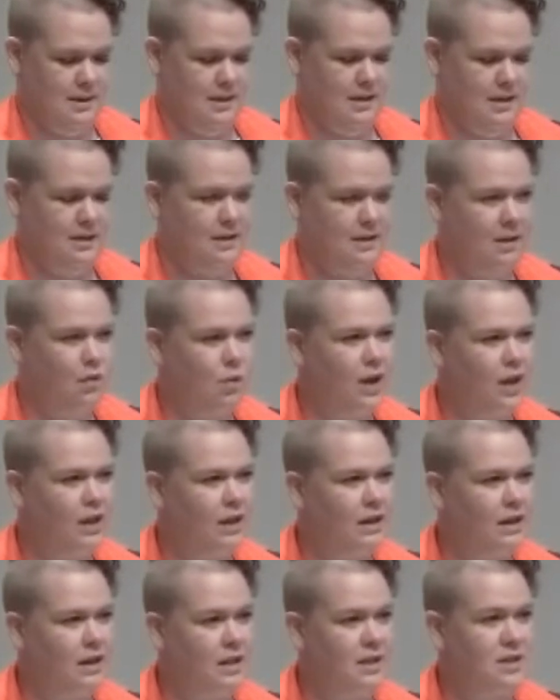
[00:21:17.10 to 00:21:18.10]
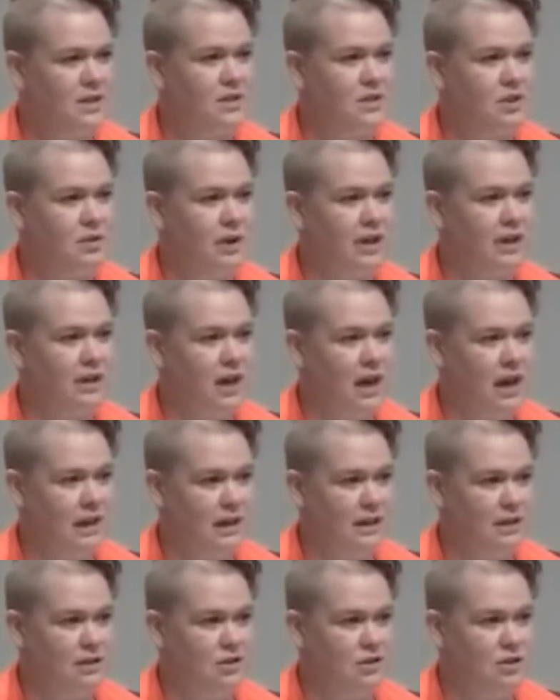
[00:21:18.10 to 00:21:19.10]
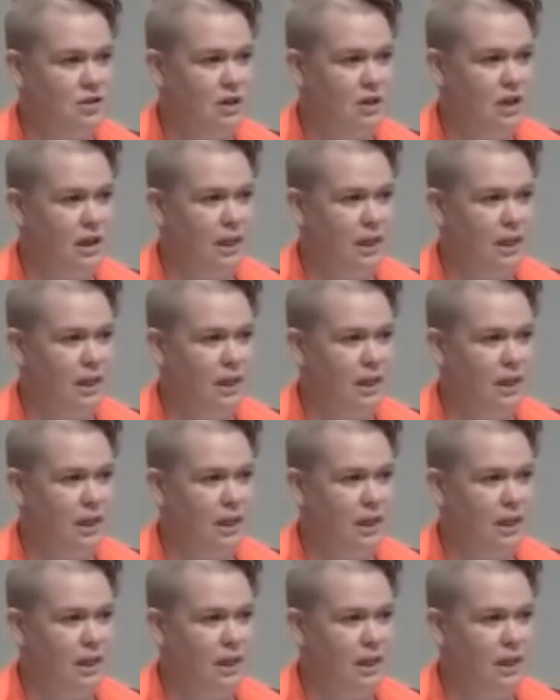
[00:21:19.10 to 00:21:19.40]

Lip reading: is a willingness to acknowledge